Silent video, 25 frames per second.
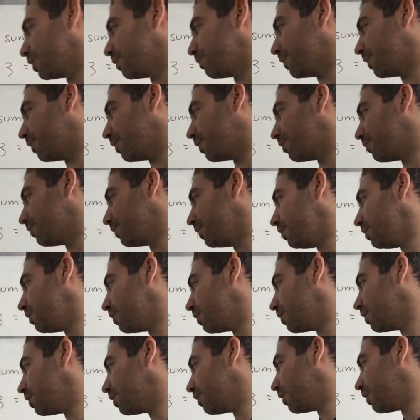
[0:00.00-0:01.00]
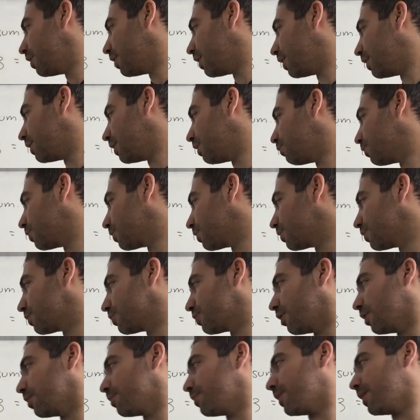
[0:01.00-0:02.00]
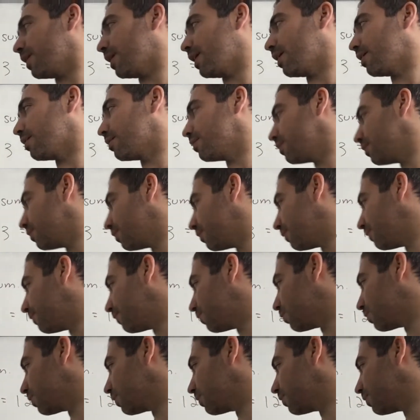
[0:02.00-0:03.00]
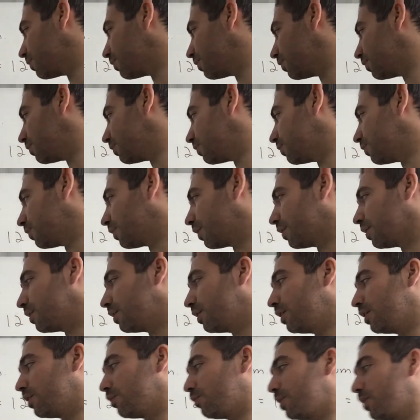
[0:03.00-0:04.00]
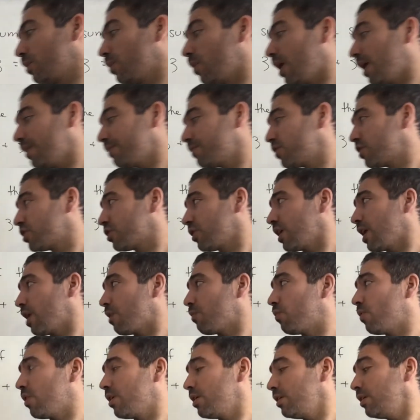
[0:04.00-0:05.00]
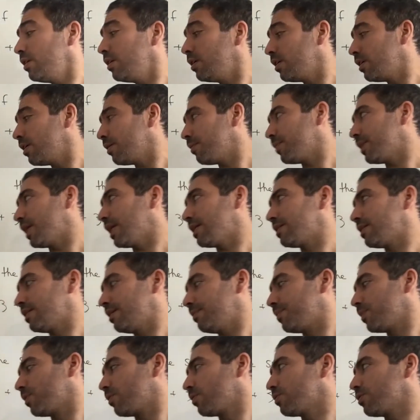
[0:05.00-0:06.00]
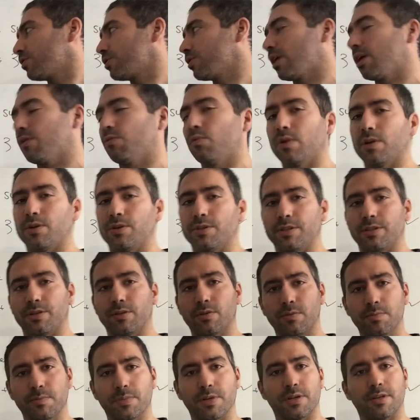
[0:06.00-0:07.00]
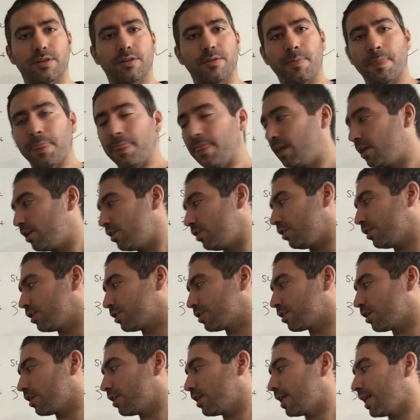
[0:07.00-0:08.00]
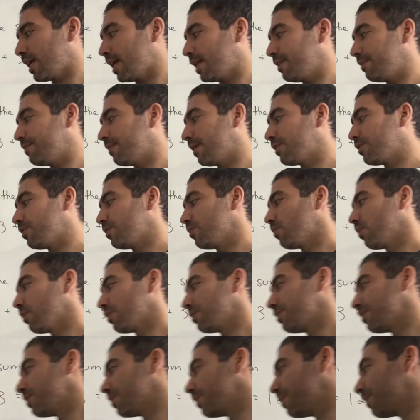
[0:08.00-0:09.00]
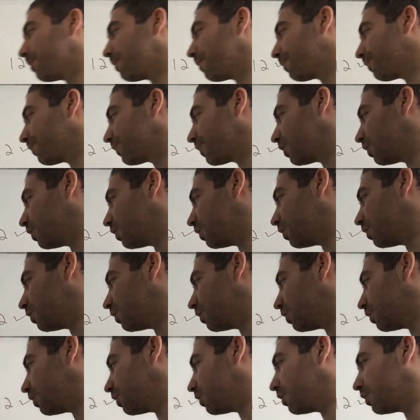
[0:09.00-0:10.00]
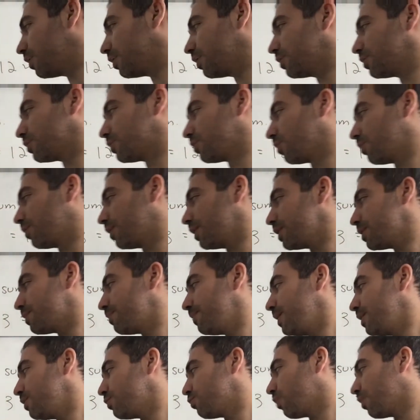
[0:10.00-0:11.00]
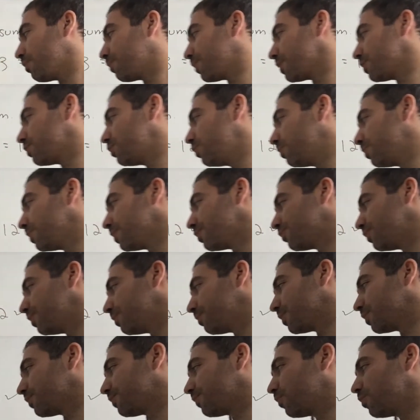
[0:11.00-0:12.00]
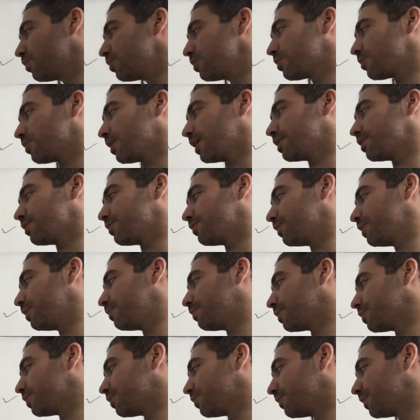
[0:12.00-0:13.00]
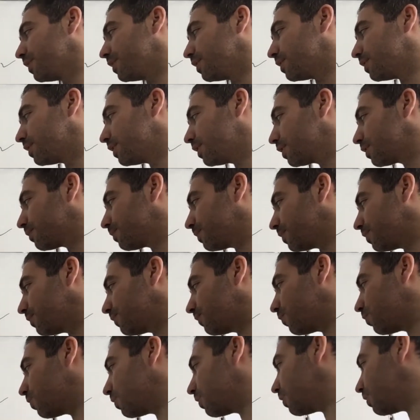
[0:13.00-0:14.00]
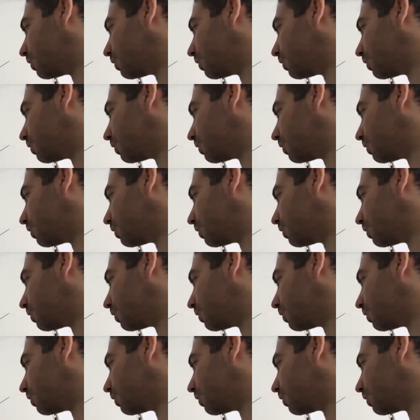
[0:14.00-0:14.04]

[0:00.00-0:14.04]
to be 3, and then we're going to stop at 4. Okay, we don't have to start at 1, but that's typical to start at 1 or 0, but you can start at any value you want here. So this means 1 plus 2 plus 3 plus 4, so that's 3 plus 3 is 6 plus 4,